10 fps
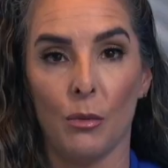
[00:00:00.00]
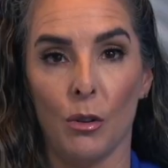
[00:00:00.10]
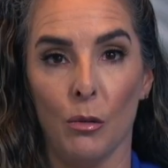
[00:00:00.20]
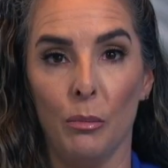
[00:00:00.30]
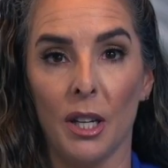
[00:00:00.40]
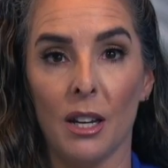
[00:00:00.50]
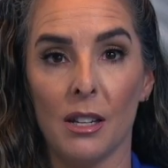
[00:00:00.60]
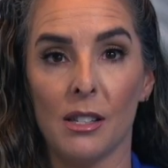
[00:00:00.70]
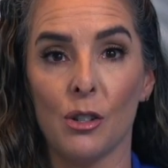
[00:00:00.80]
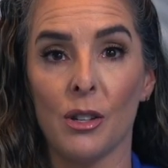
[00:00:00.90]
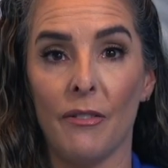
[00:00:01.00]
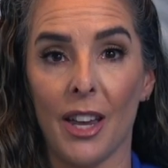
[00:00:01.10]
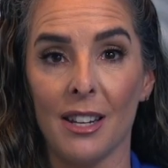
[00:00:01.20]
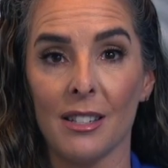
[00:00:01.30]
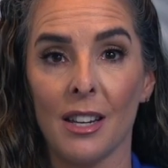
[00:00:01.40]
the room because there's a
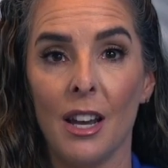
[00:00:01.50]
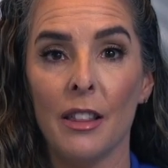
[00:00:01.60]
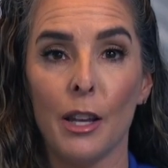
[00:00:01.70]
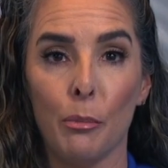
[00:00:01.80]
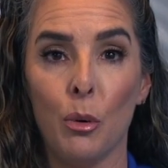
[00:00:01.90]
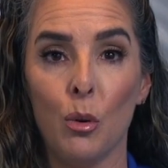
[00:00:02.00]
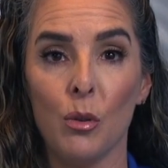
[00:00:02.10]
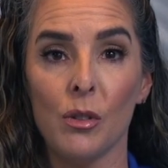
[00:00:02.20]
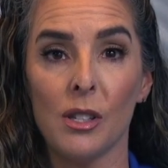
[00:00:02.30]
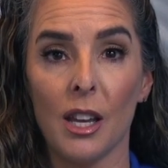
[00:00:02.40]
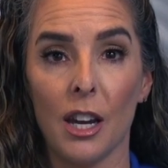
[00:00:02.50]
vent that pulls the